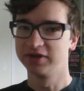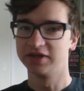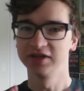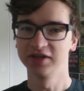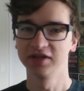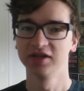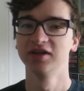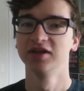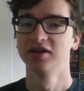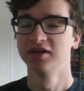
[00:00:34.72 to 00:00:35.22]

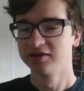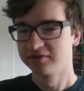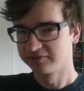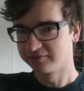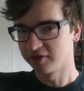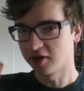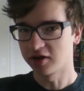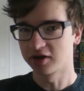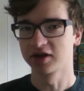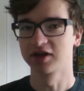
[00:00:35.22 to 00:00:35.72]
me
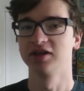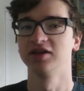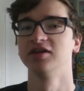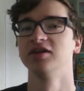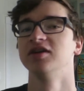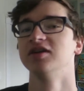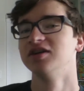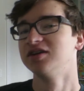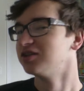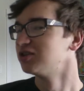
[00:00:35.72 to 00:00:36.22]
vlogging,
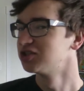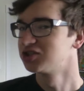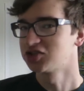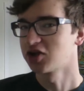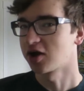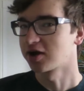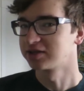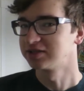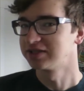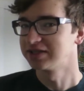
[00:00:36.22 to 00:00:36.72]
just
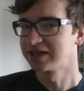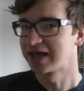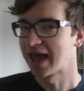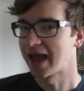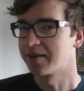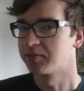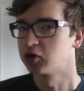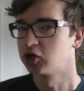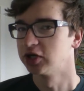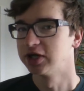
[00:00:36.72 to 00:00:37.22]
talking to the
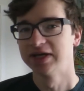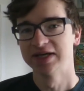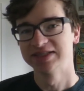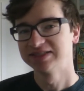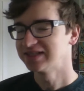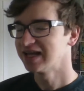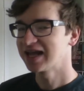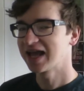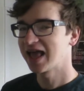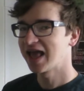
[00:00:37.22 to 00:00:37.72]
camera,
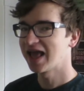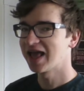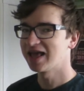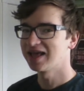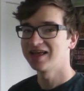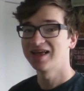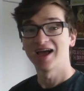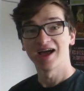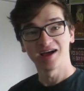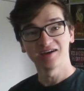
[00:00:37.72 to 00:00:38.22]
saying
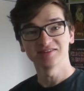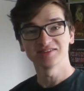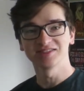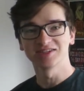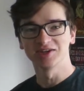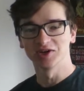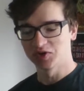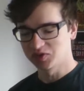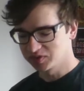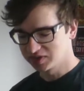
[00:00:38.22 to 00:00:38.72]
hey, how's
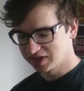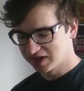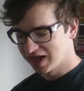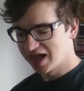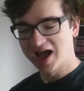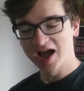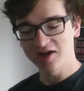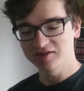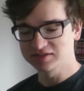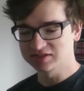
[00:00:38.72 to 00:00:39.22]
it going,
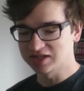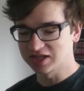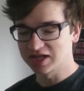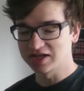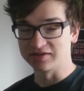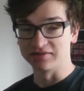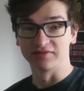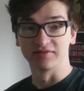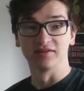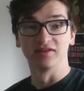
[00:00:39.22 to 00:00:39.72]
how's
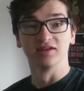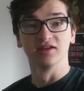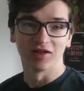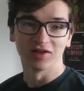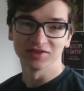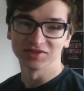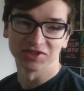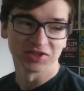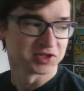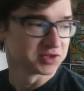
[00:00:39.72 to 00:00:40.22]
life?
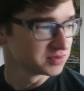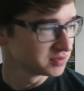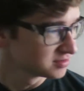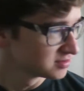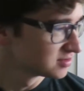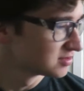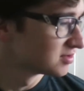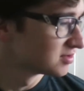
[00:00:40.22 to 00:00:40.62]
Also,